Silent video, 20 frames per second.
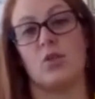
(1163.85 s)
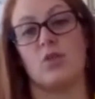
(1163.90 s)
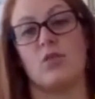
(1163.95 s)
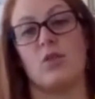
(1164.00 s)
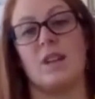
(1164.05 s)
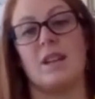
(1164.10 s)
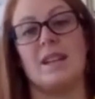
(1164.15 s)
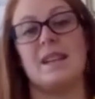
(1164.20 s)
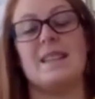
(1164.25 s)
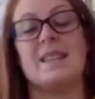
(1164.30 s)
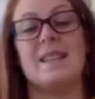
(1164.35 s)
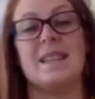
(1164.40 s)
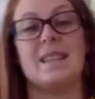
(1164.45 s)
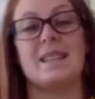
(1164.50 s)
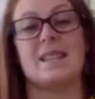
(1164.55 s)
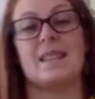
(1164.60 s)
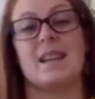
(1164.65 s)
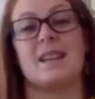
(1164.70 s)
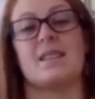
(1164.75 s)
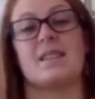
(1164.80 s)
You can really
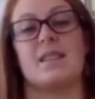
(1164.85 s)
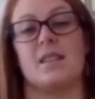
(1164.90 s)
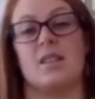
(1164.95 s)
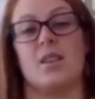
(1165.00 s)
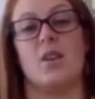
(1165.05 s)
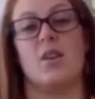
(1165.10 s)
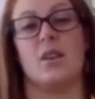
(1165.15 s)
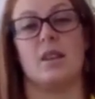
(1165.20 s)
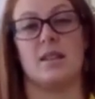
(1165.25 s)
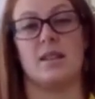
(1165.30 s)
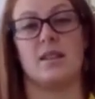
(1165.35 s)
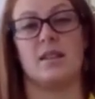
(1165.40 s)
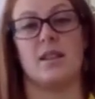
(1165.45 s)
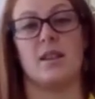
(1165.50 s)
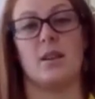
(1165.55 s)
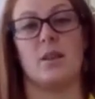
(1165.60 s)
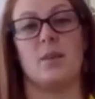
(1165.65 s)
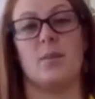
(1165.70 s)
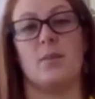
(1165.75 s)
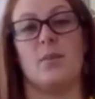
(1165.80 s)

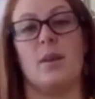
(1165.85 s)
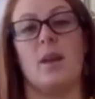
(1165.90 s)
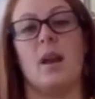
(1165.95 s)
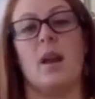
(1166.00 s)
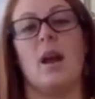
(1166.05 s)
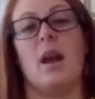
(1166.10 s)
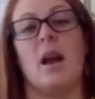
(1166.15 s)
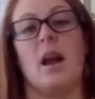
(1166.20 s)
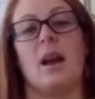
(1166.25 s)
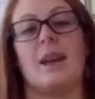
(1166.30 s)
desensitize them